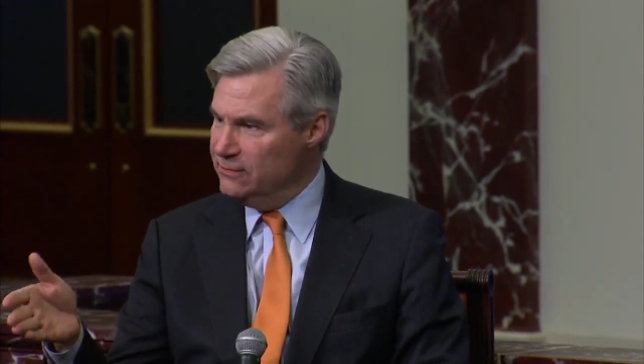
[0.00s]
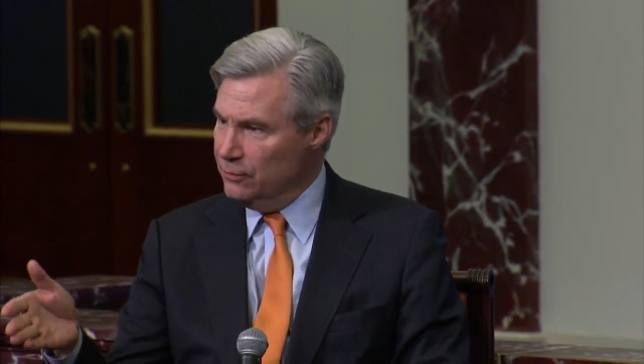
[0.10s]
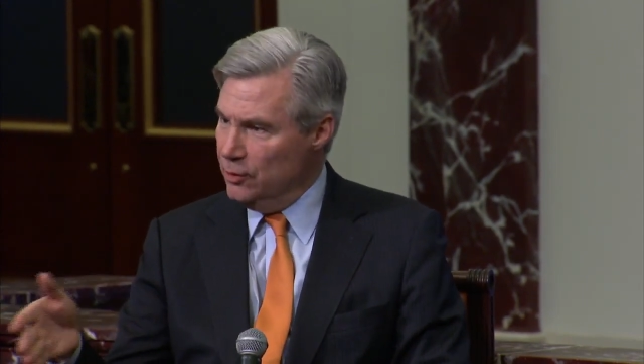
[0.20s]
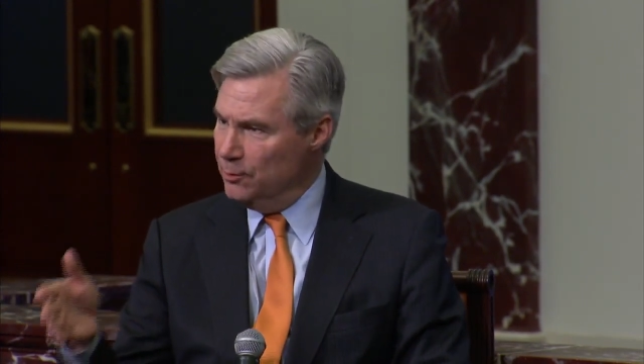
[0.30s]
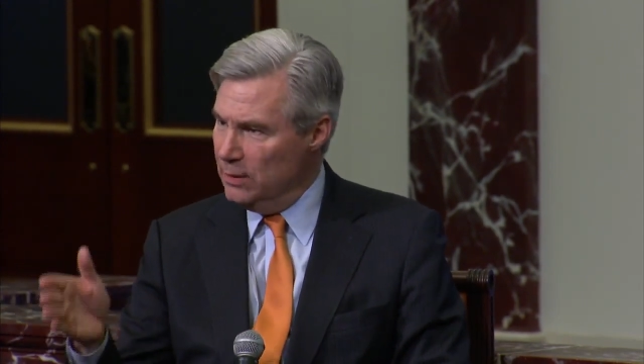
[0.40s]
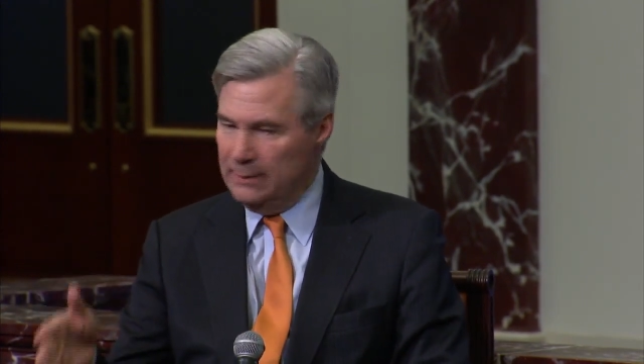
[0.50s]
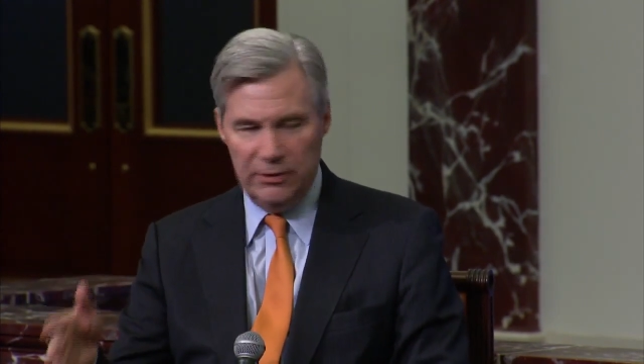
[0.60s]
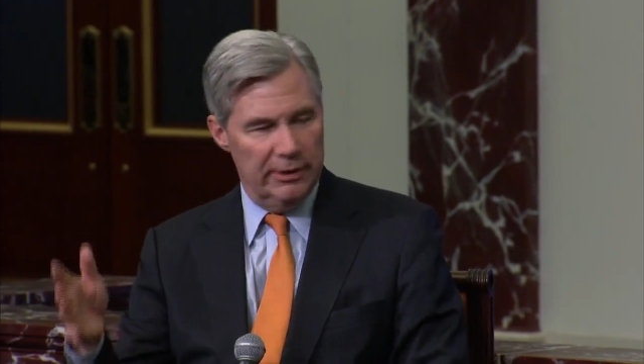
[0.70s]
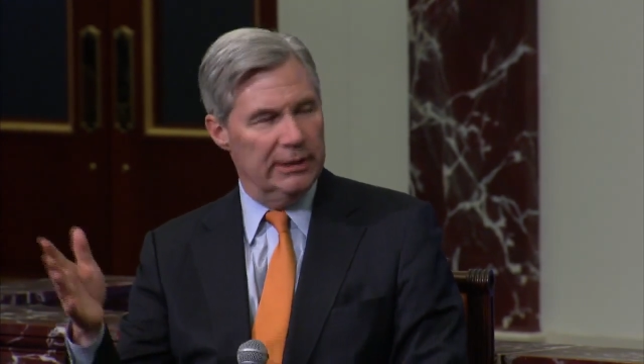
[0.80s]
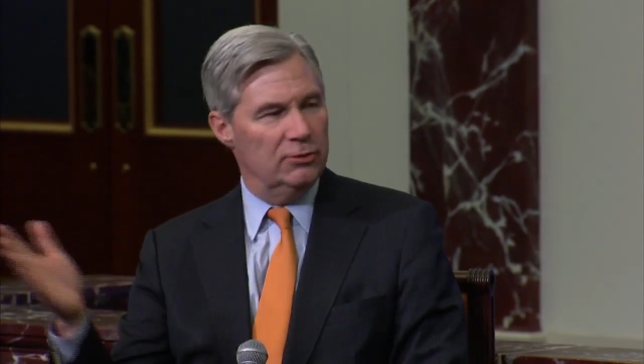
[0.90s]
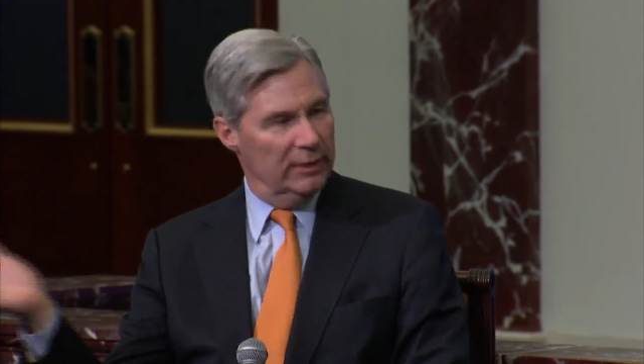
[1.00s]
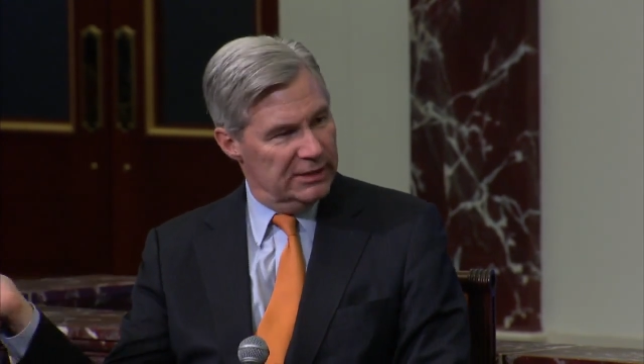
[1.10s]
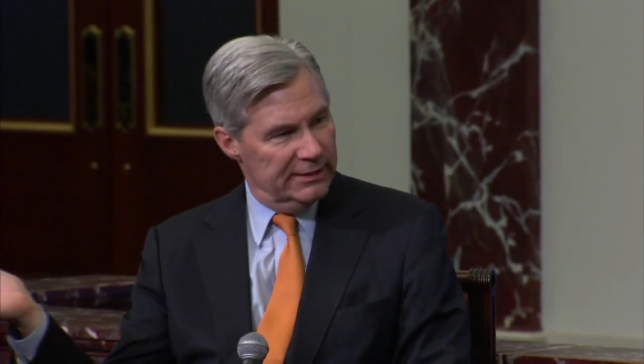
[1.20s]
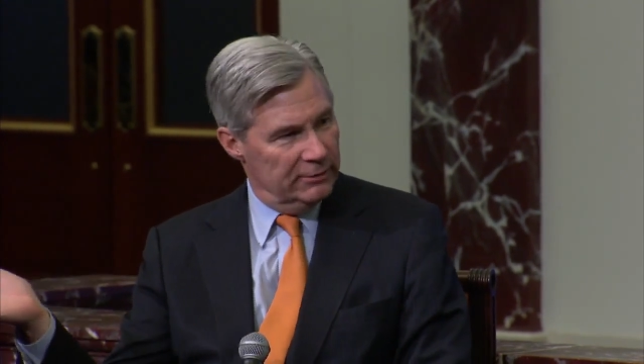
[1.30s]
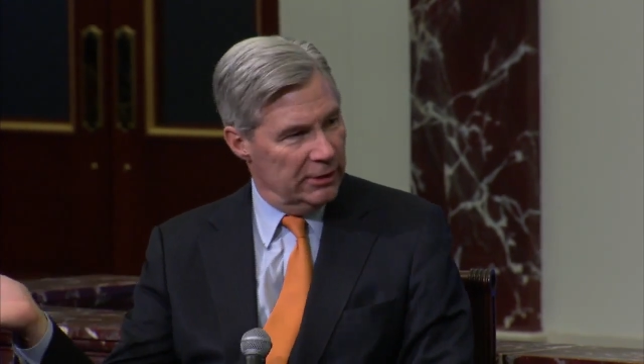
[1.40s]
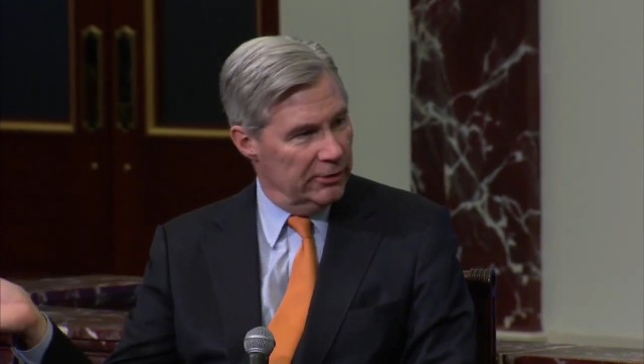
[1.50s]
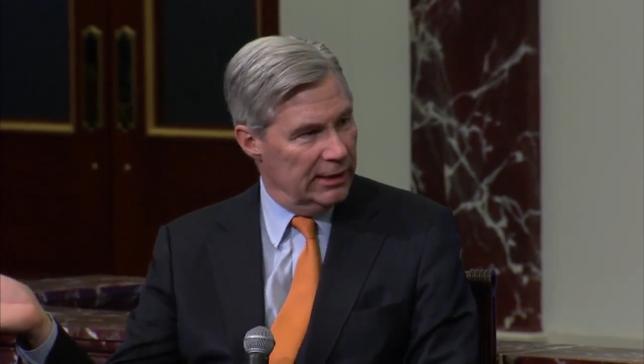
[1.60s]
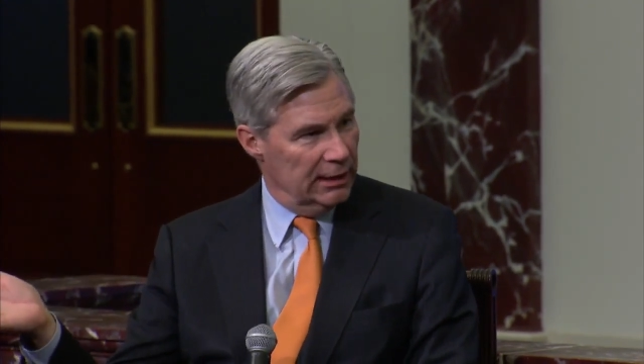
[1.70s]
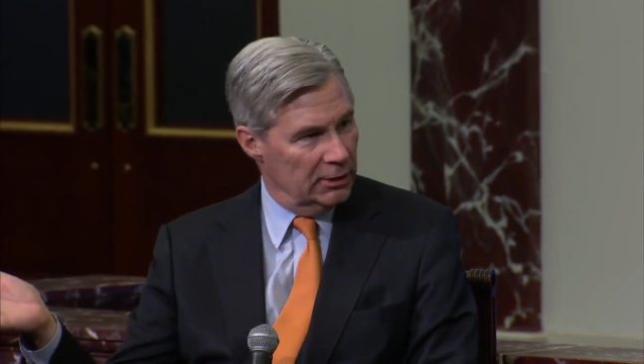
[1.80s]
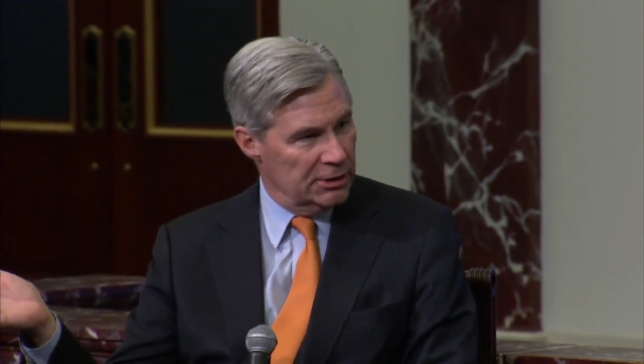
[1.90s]
for your primary and
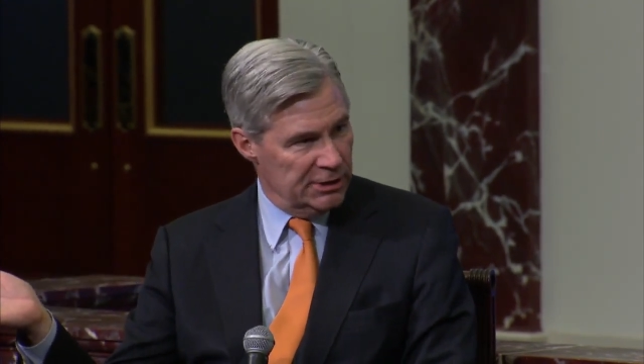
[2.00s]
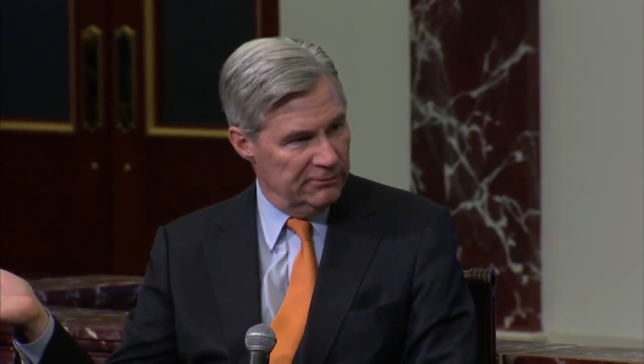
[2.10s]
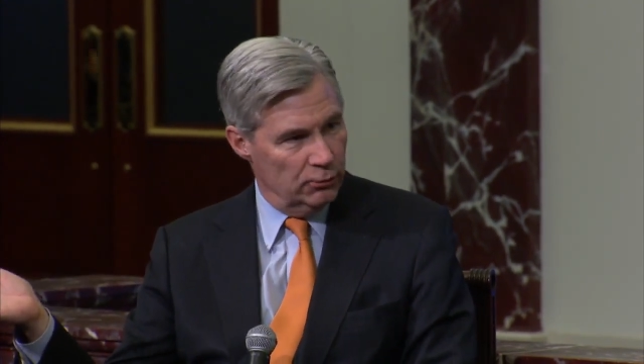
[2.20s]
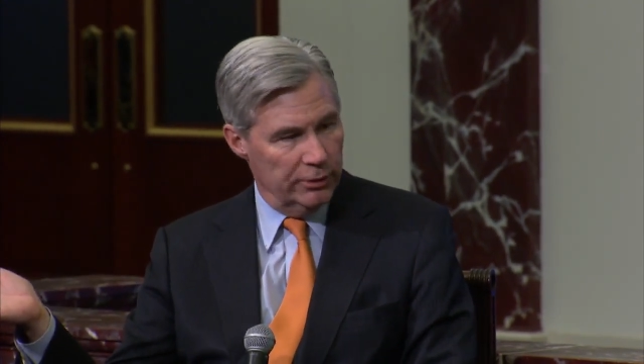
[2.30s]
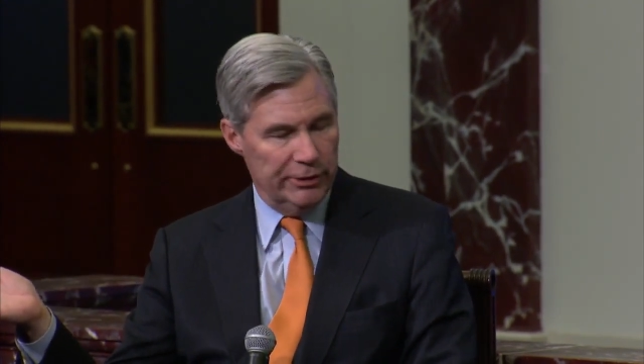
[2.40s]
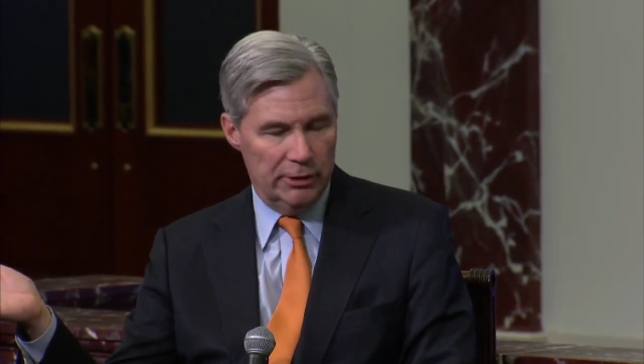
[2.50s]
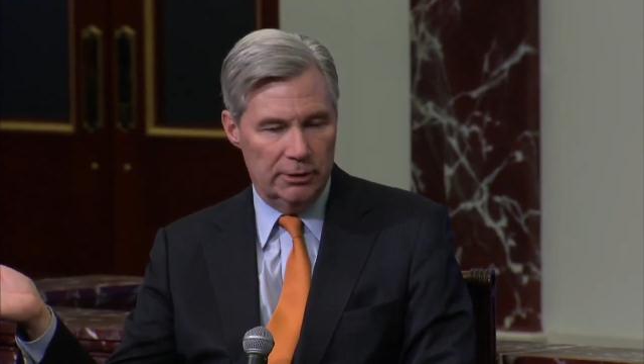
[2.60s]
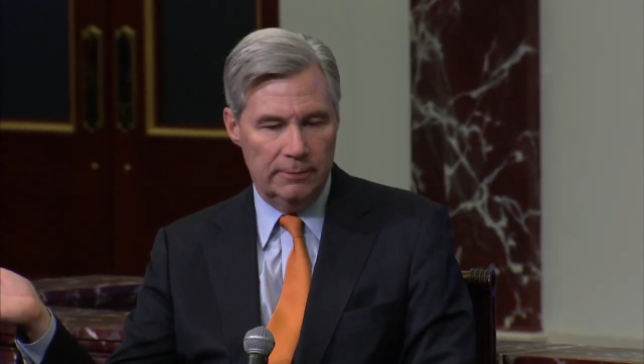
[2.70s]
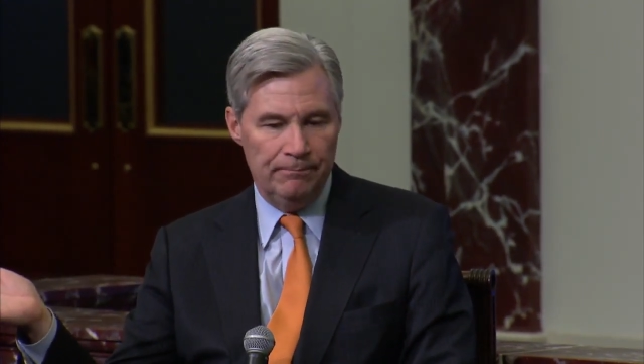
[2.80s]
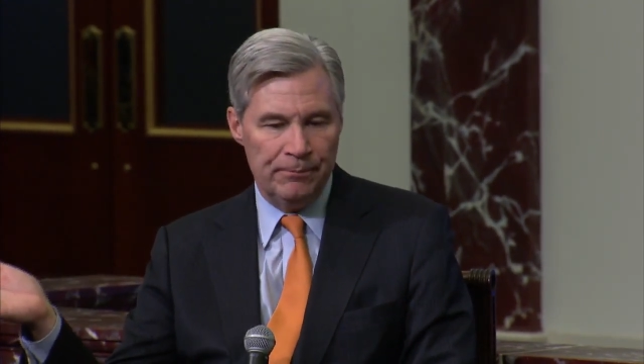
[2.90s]
$2,700 for your